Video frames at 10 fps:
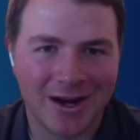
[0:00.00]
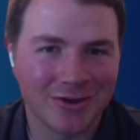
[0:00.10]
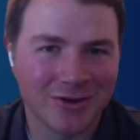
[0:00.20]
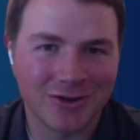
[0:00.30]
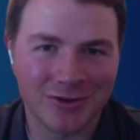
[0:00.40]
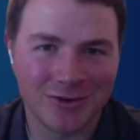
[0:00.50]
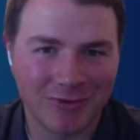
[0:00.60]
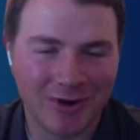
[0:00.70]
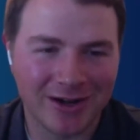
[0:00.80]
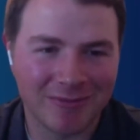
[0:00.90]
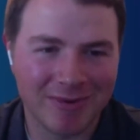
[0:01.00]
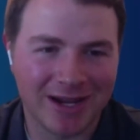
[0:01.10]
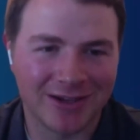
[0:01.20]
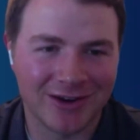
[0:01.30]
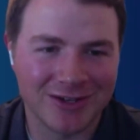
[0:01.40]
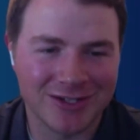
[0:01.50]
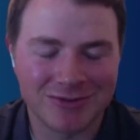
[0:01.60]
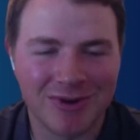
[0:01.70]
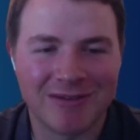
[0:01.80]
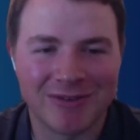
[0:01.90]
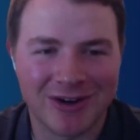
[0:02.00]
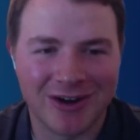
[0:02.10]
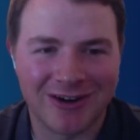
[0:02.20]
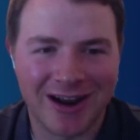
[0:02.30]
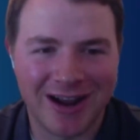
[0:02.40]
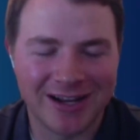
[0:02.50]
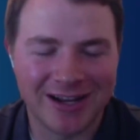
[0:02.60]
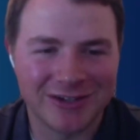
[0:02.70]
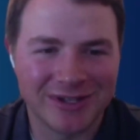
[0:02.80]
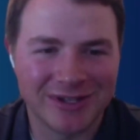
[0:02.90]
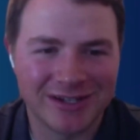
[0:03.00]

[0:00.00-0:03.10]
I know you're right in our backyard, so we'll have our eye on you,